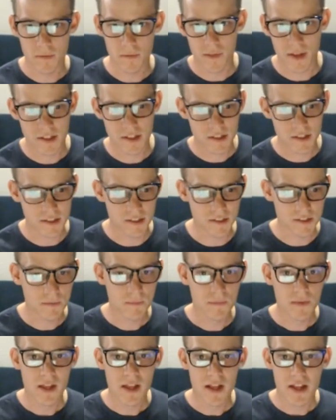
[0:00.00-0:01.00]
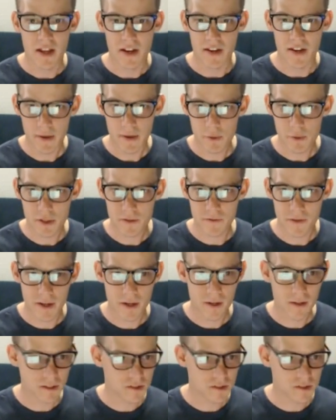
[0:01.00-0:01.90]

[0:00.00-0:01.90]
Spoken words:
And that's because networks fail,